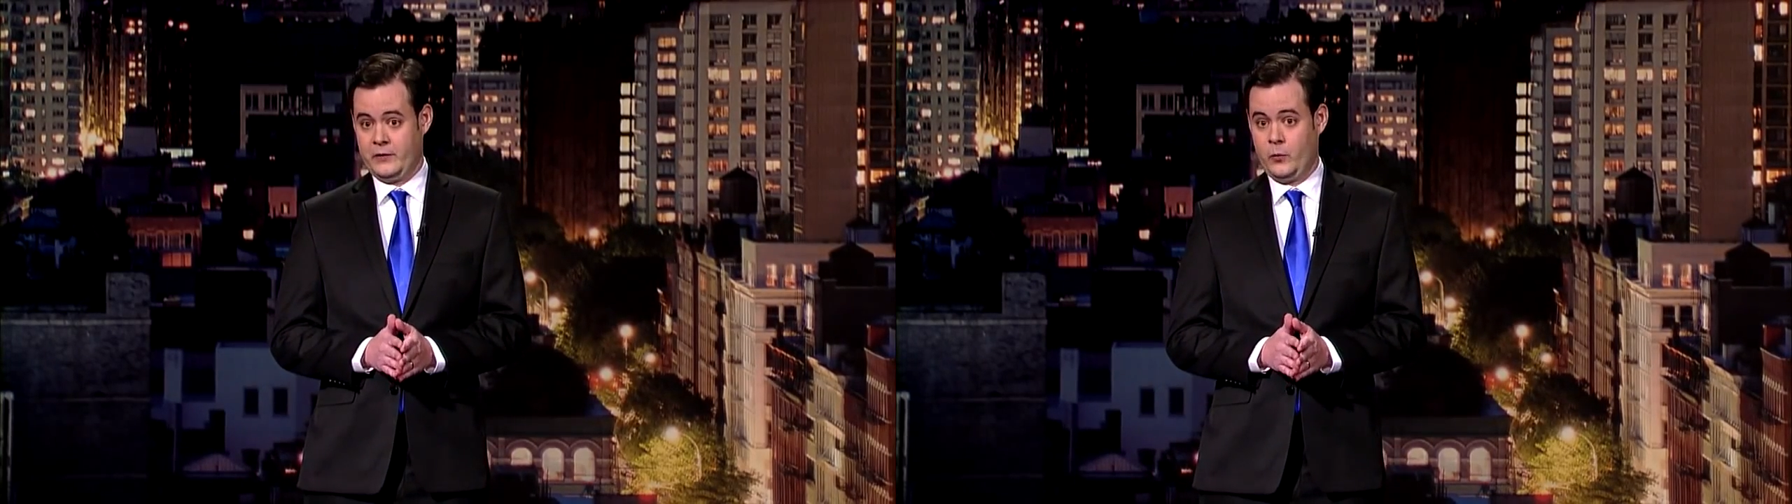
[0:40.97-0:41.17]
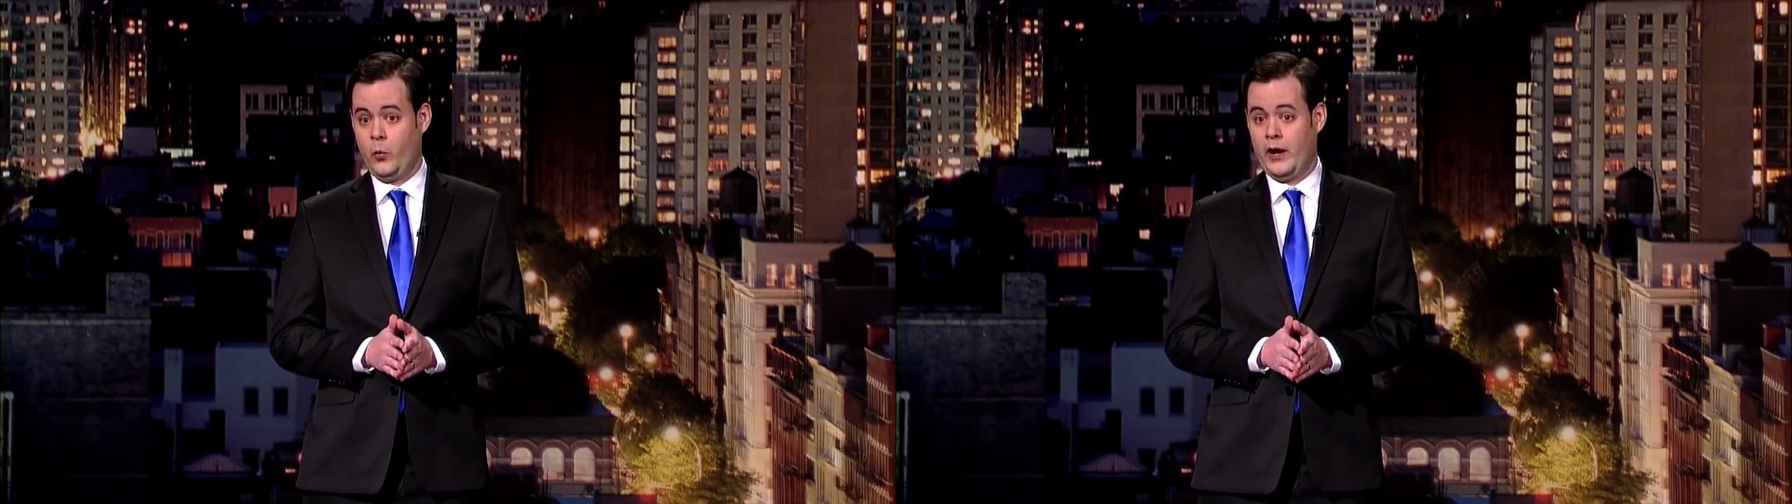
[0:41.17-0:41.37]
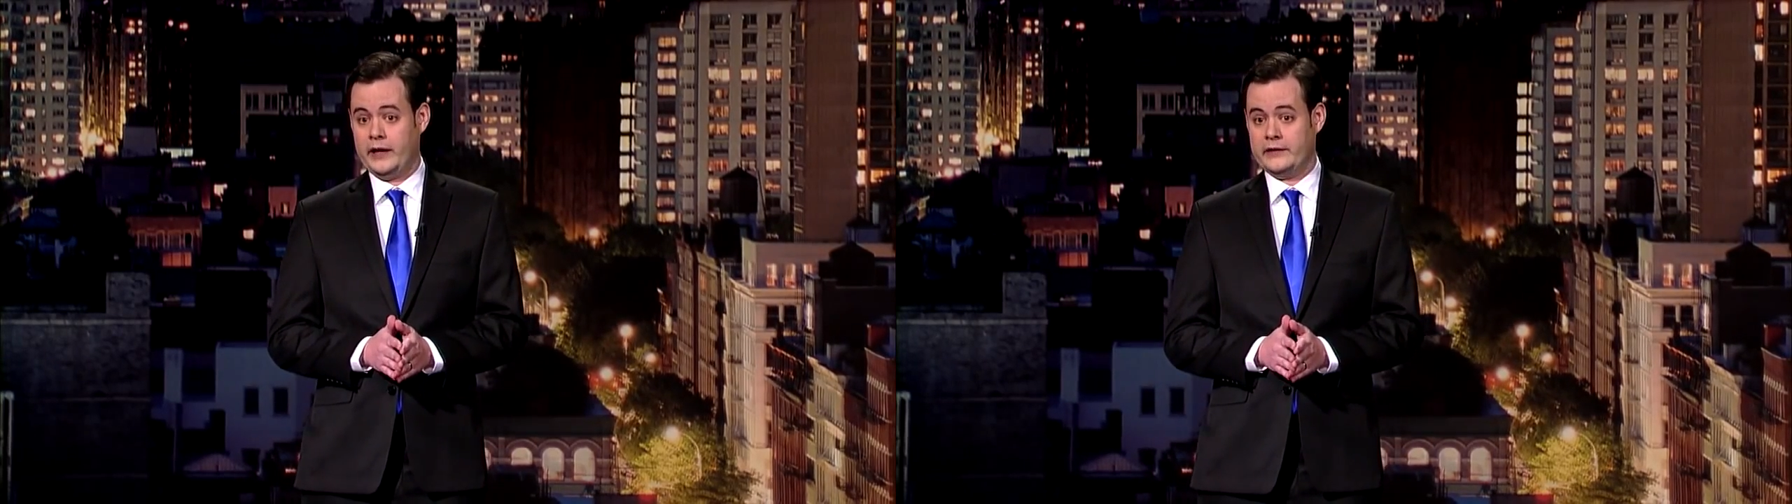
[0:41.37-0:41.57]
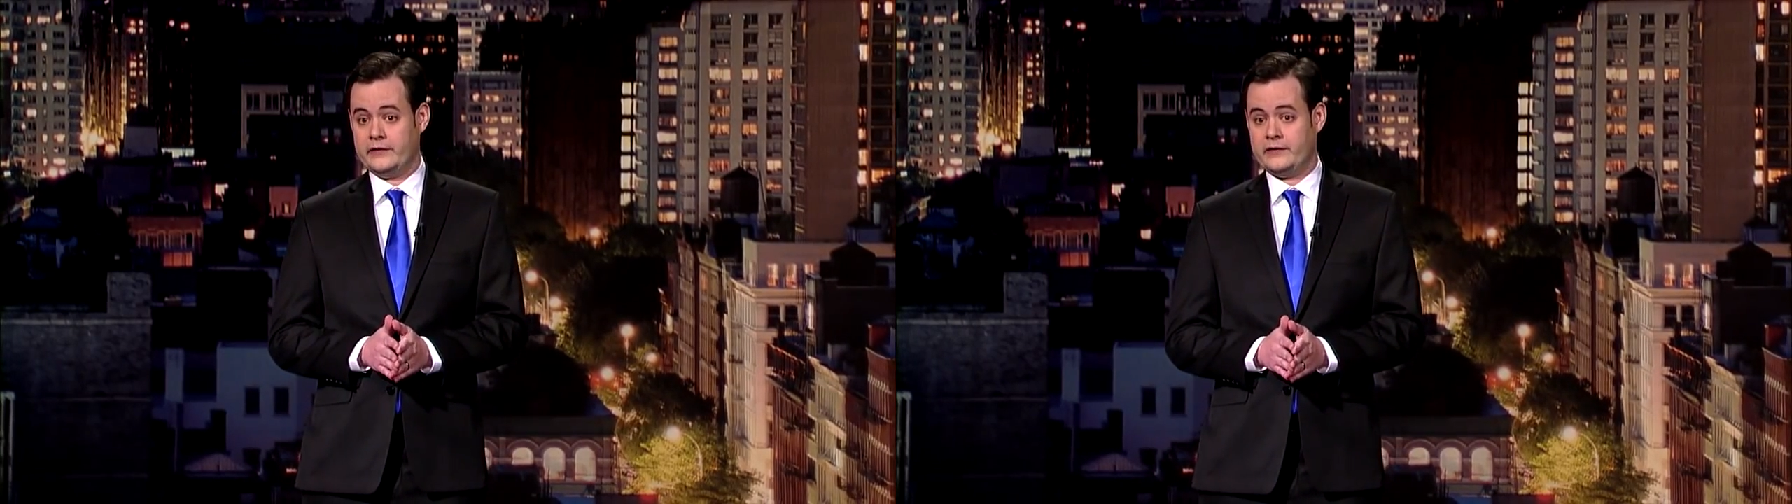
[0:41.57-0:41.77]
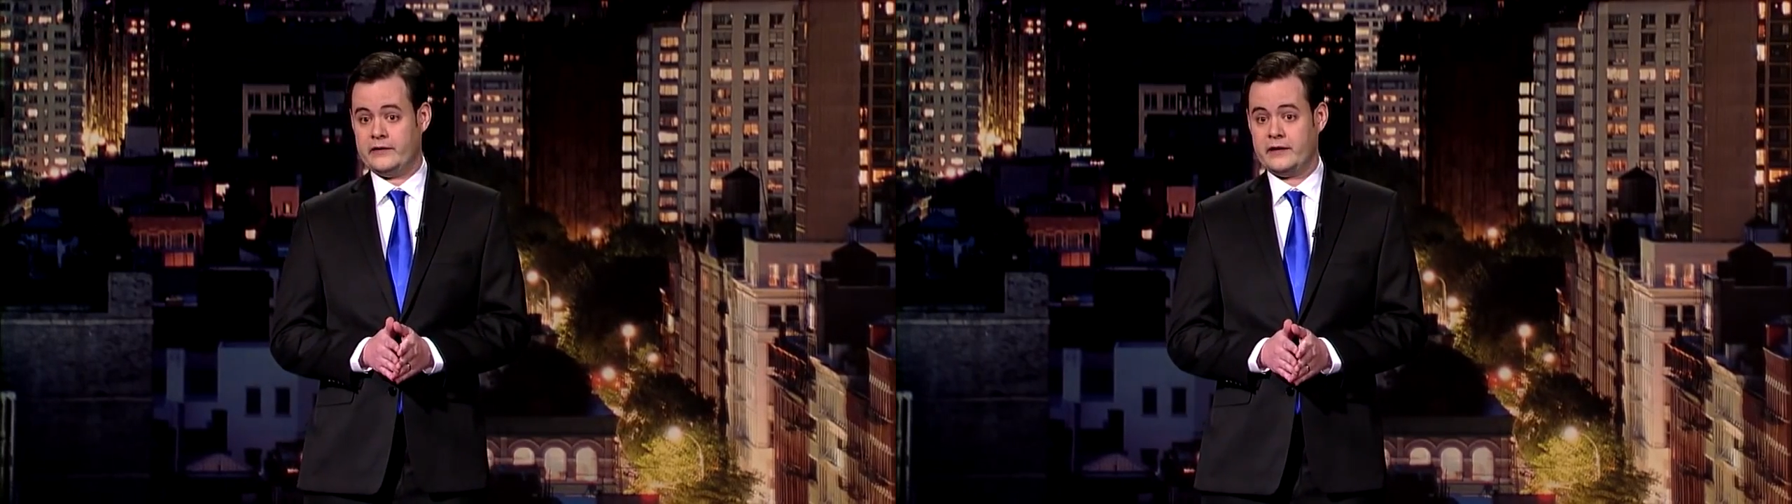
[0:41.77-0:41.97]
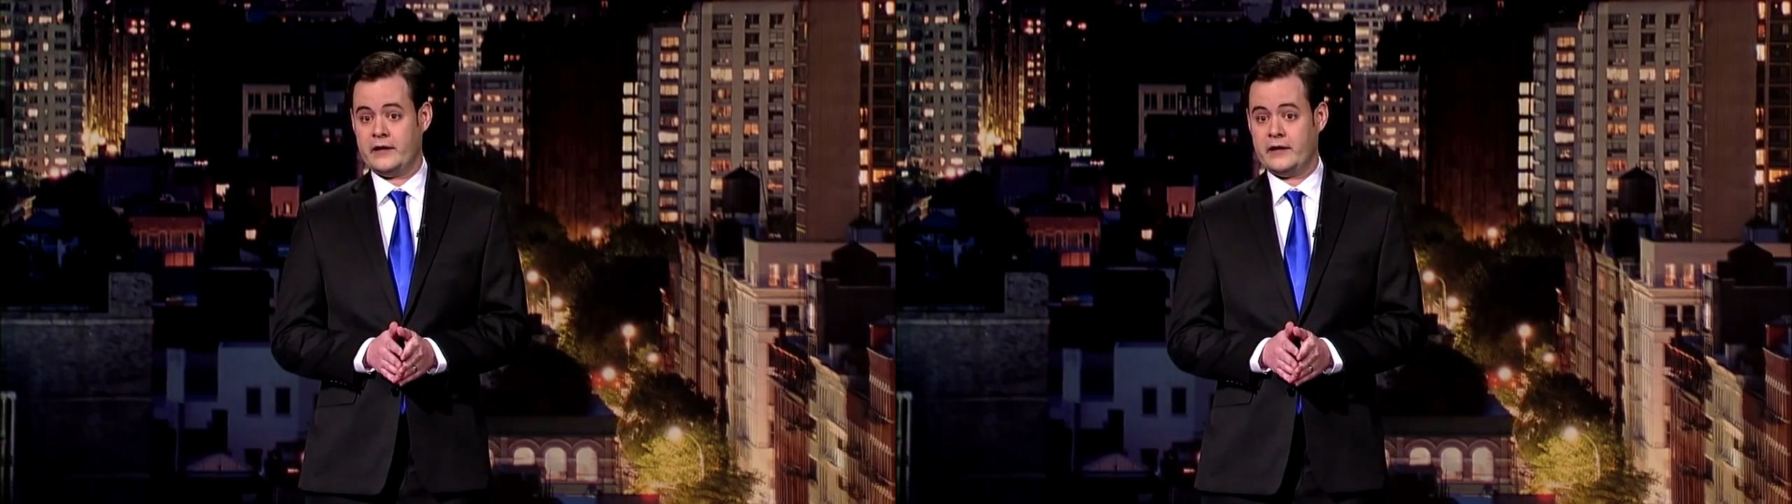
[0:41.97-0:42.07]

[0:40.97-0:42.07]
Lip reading: was